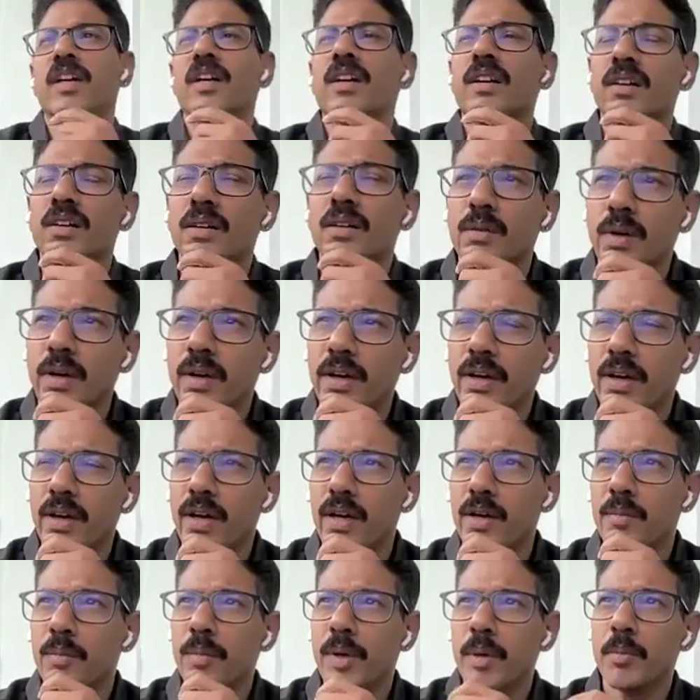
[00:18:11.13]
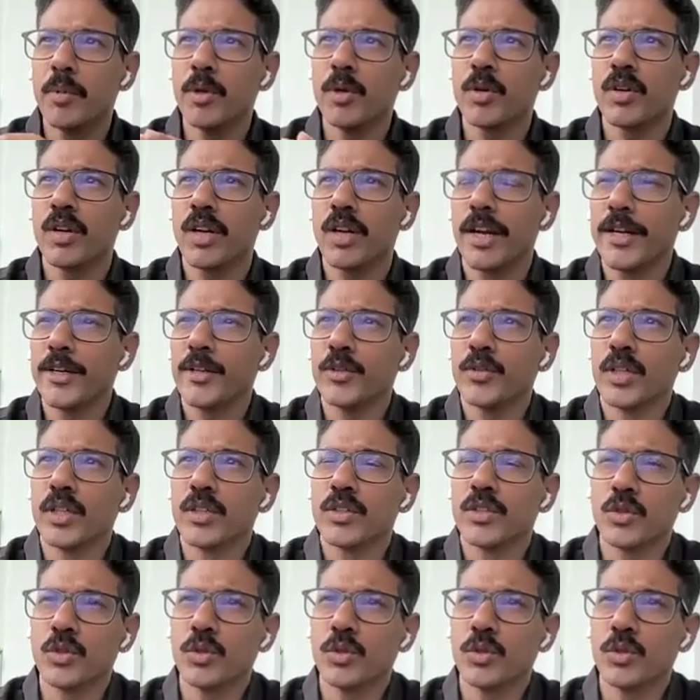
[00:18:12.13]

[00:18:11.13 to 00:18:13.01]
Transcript: I'm able to relate to that.